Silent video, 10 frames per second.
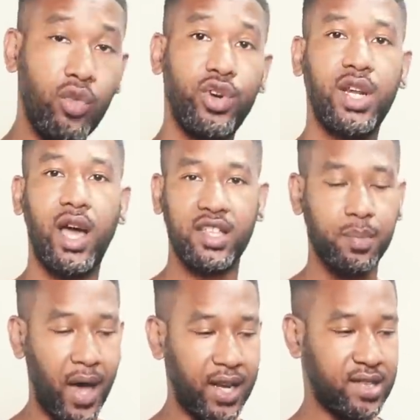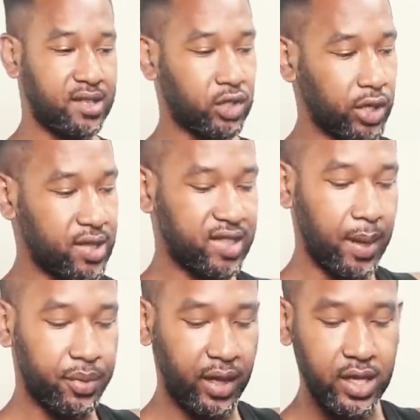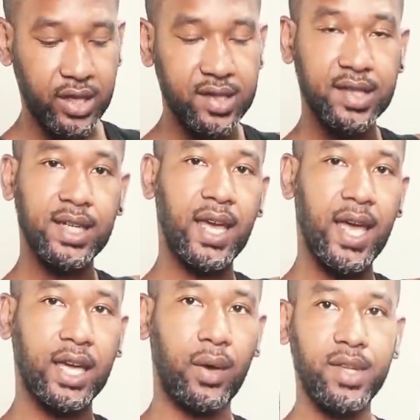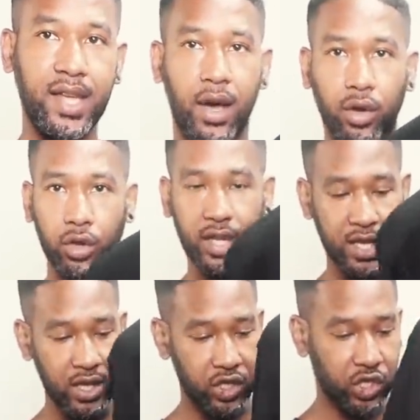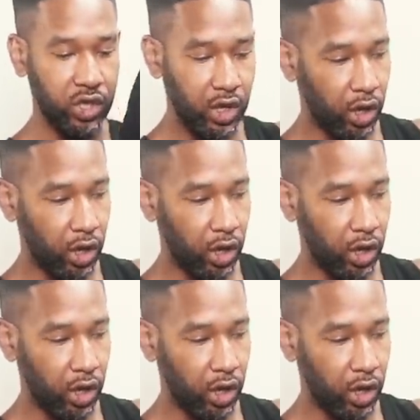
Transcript: What I really liked about this is it's got the zips that you can see there going down on each